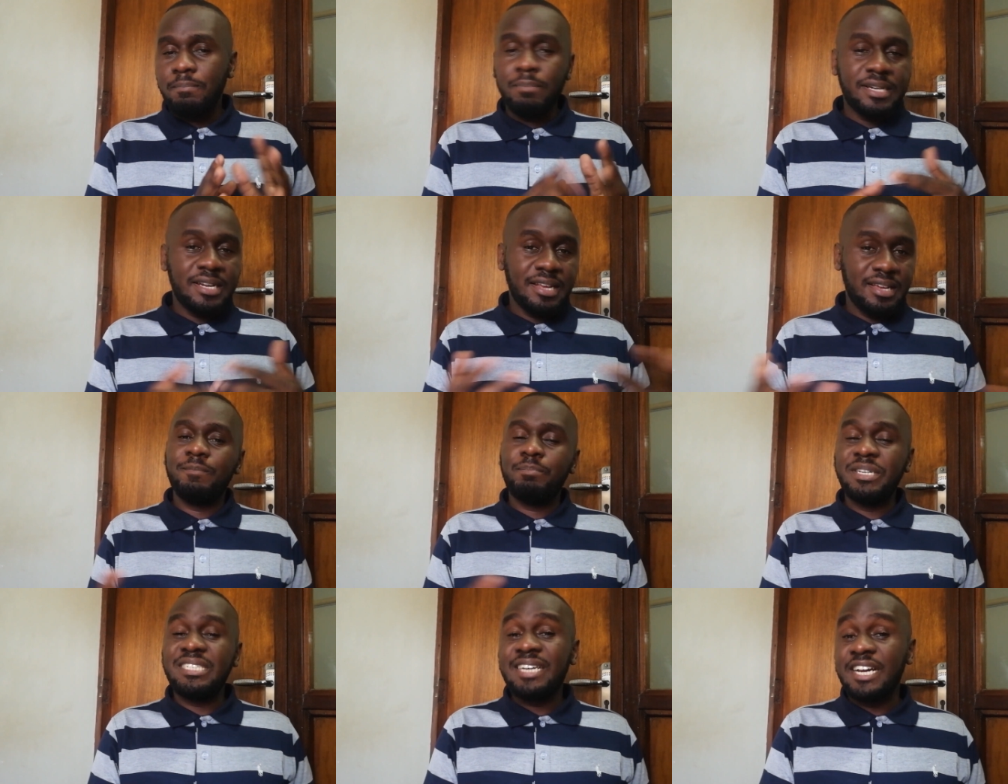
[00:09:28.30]
but
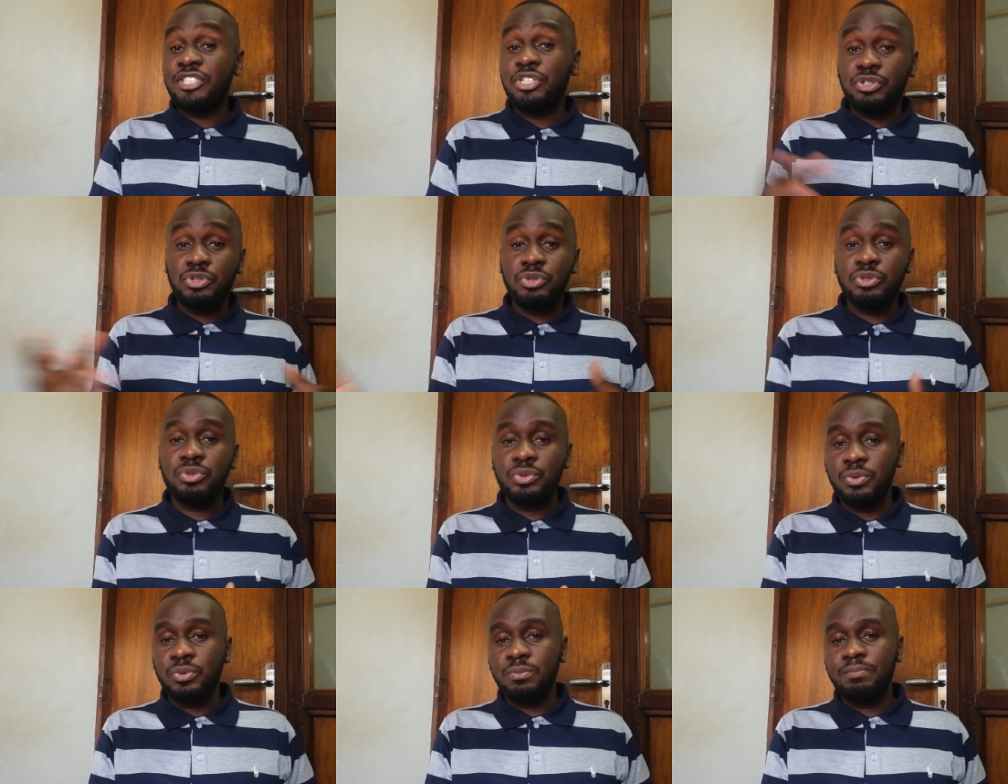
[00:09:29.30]
petty cash is used
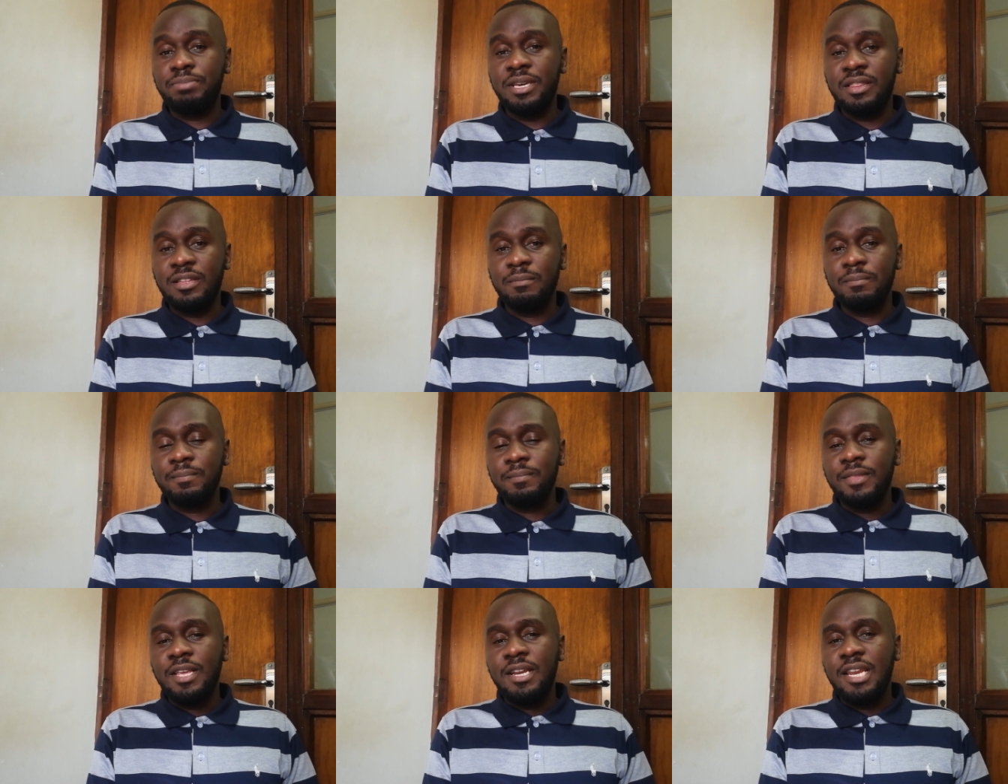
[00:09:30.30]
to pay them.
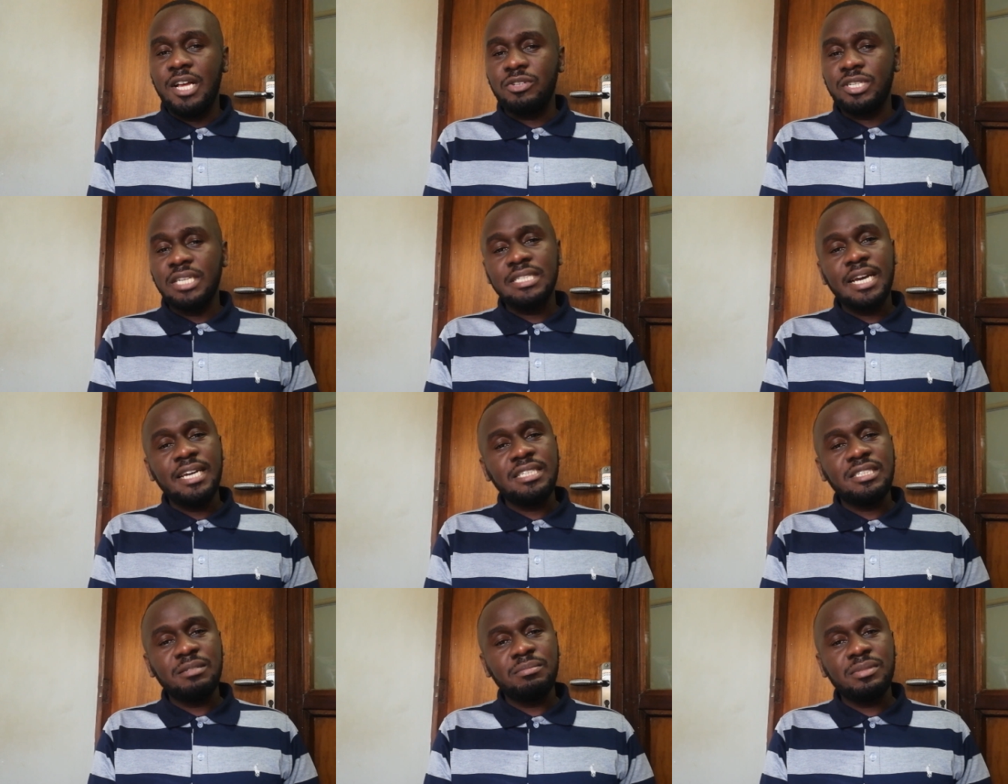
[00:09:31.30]
Now, such
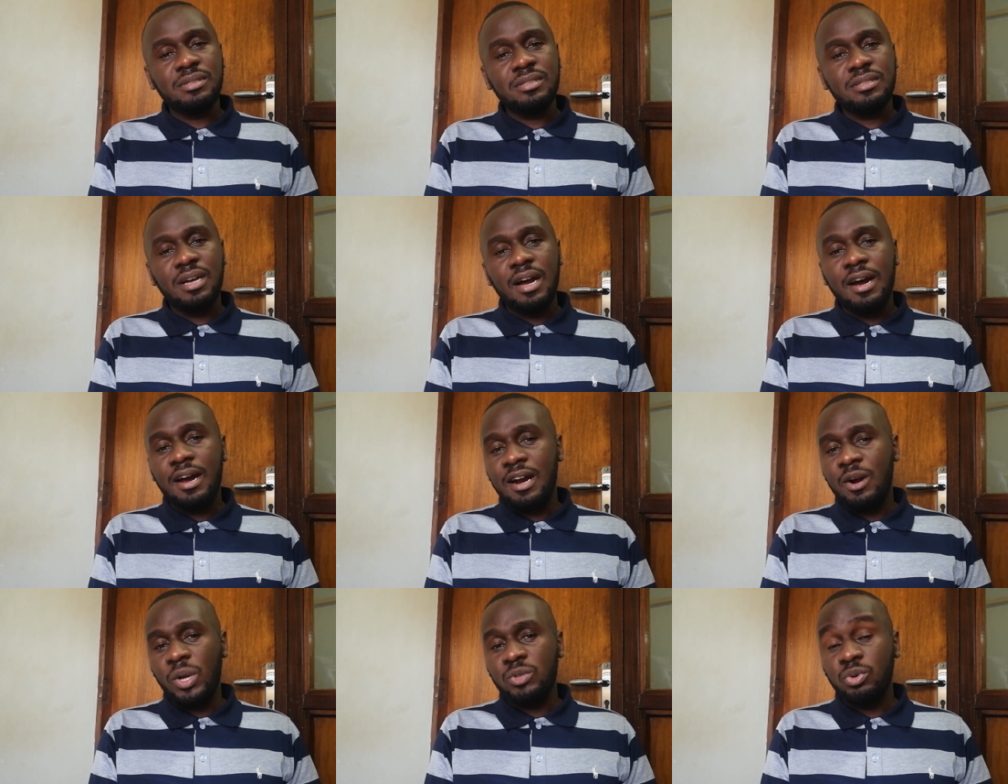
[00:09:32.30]
items
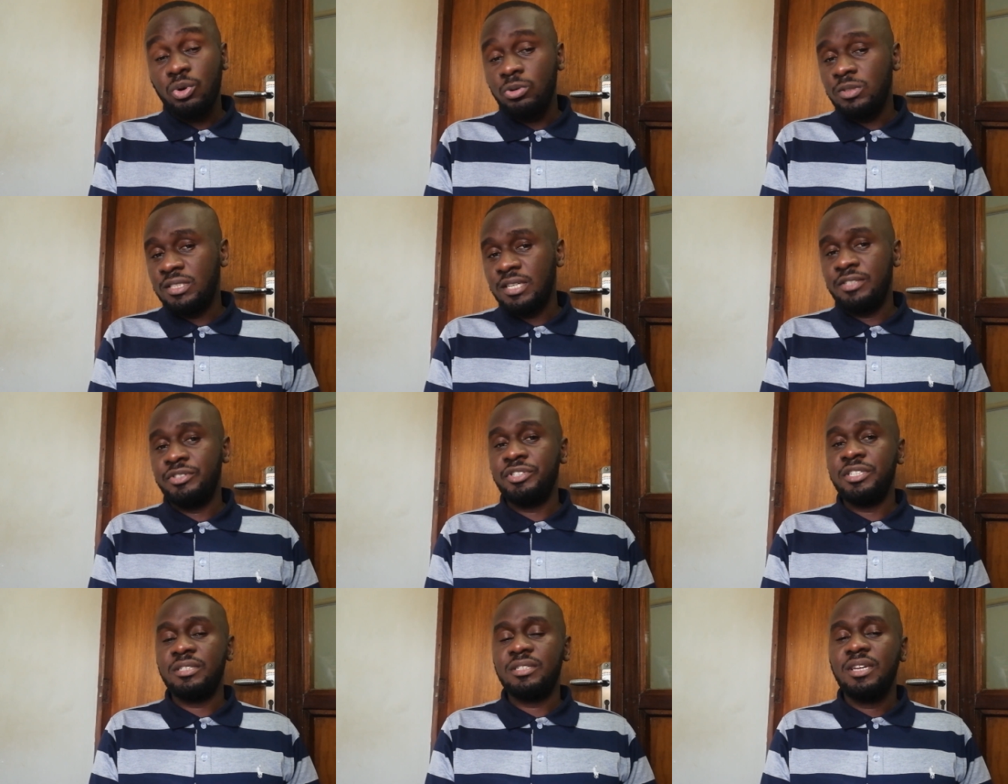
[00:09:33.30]
are what we call
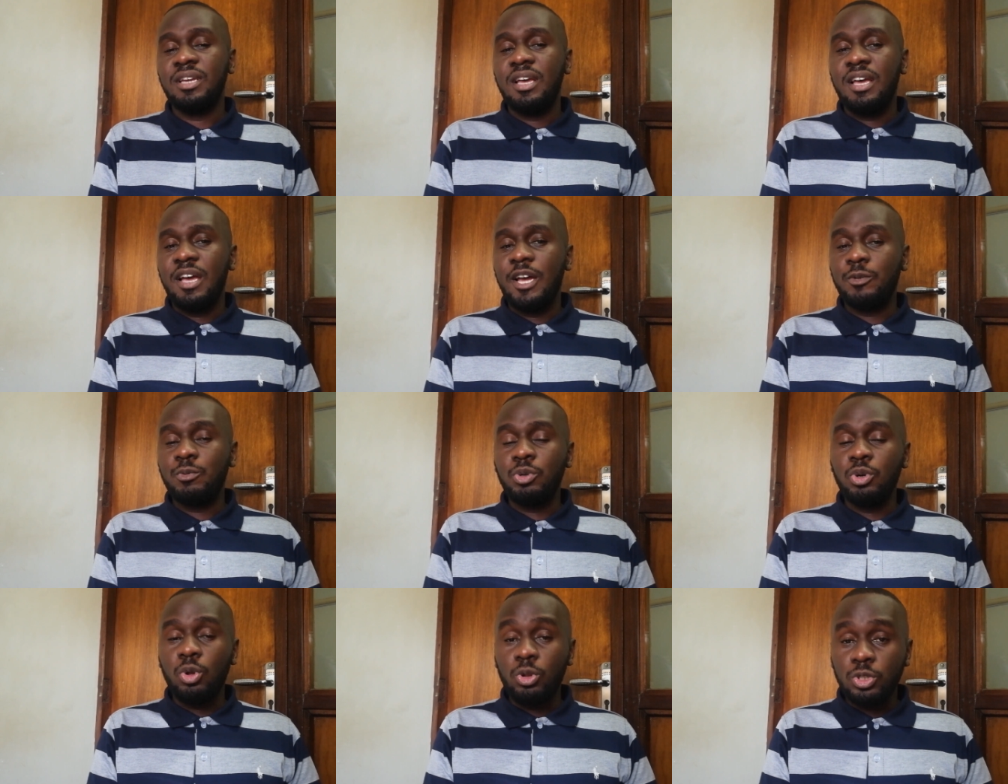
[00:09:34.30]
sundries, and we
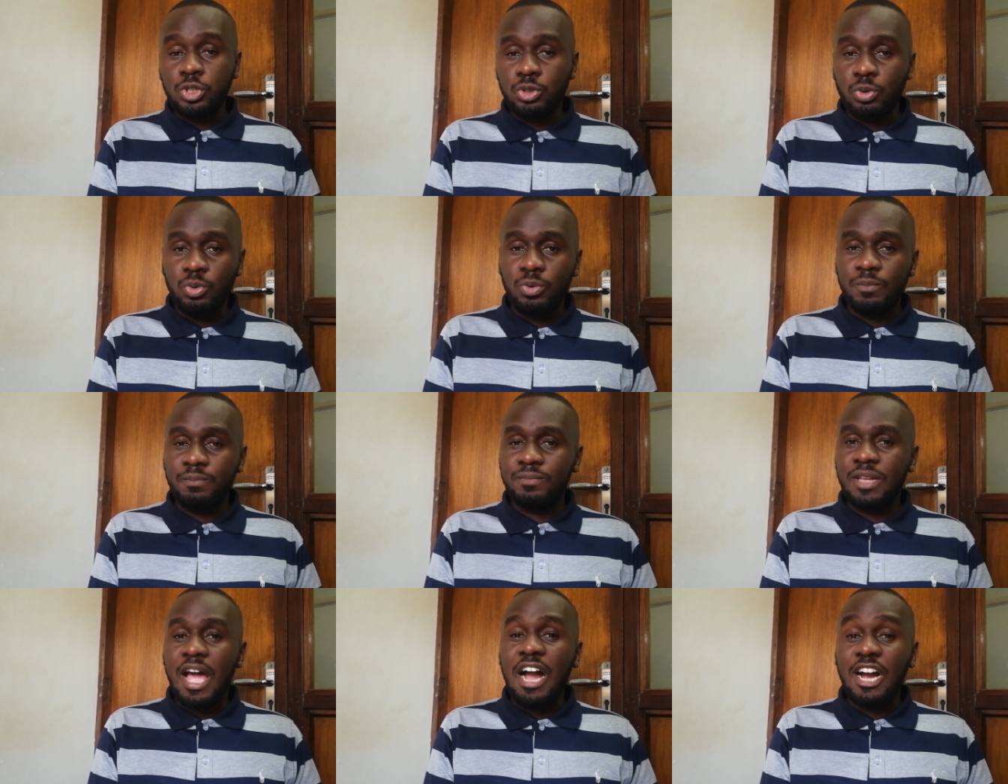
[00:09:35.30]
also
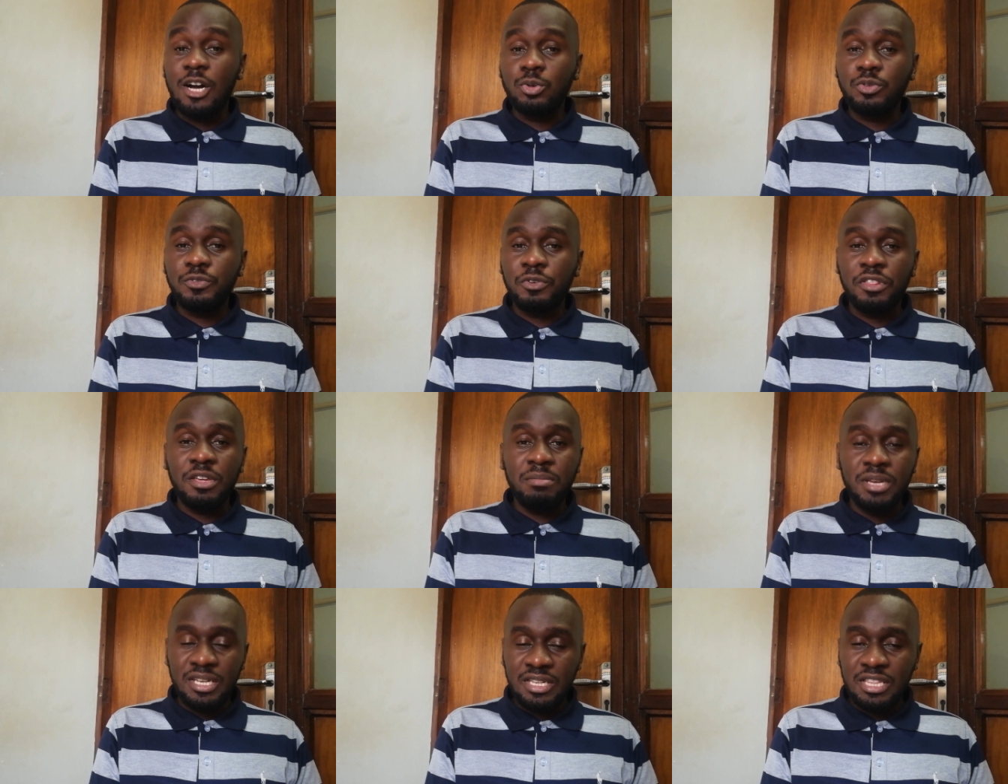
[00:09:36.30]
account for
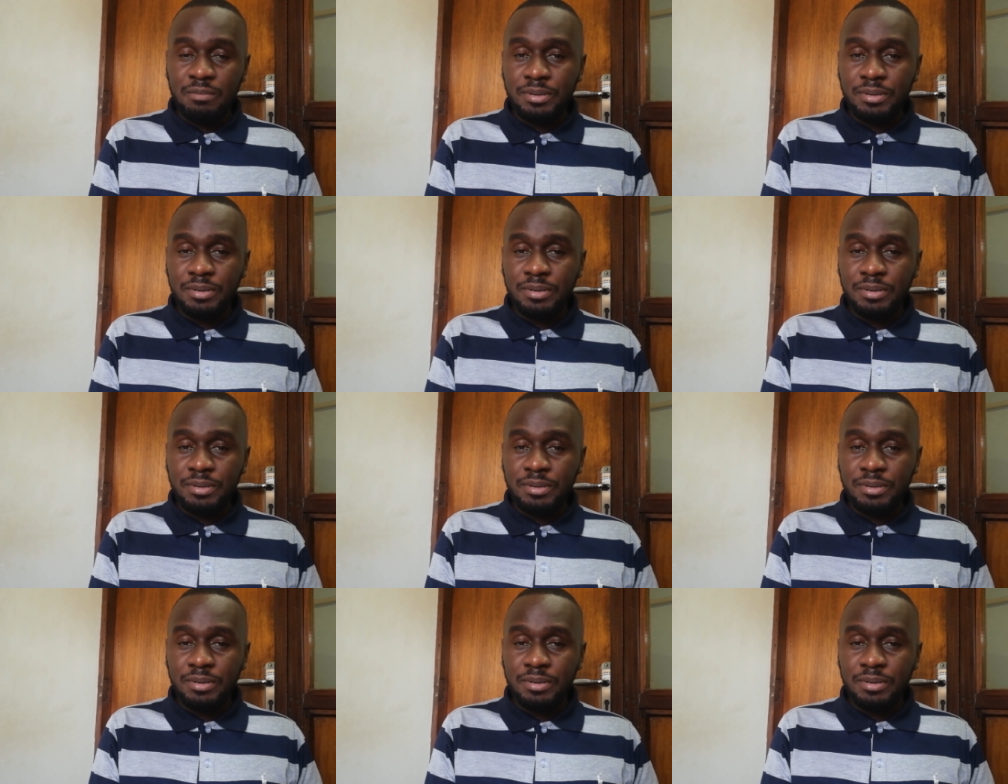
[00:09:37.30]
them in the